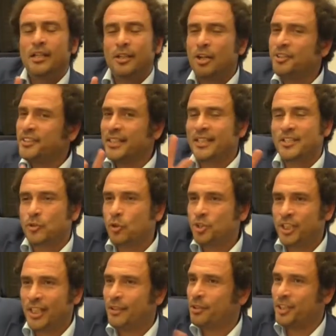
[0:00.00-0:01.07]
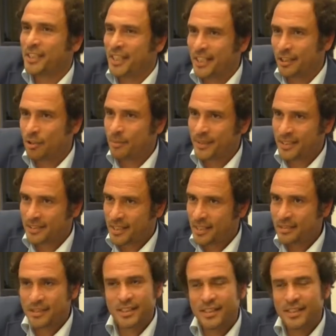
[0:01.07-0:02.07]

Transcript: Not in a social or an economic sense.